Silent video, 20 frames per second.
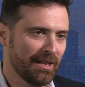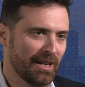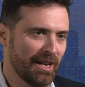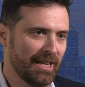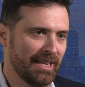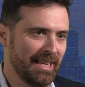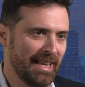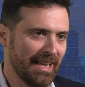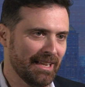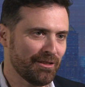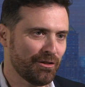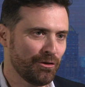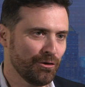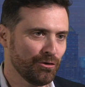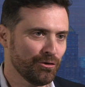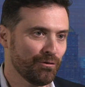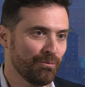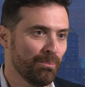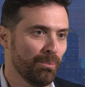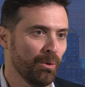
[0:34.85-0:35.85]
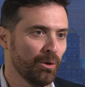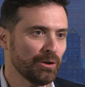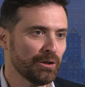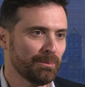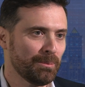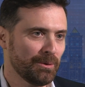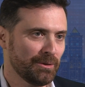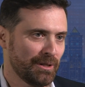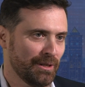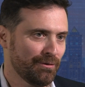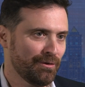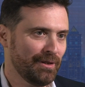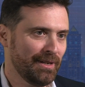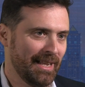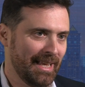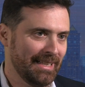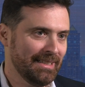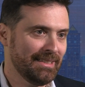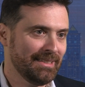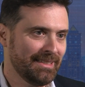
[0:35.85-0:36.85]
connect those multiple
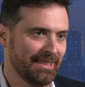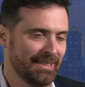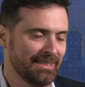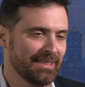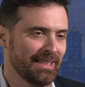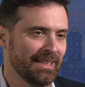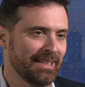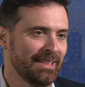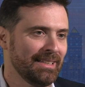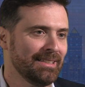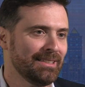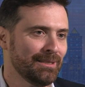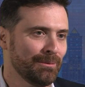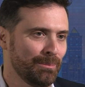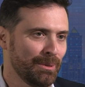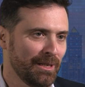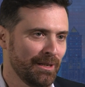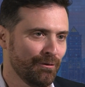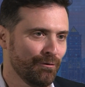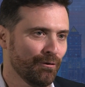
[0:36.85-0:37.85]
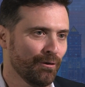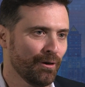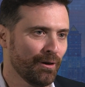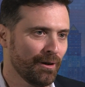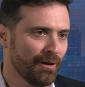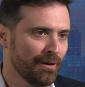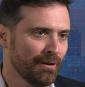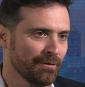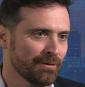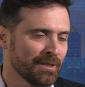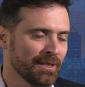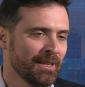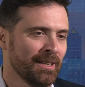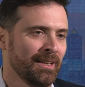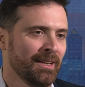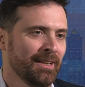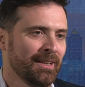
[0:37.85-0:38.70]
different entities that need to be involved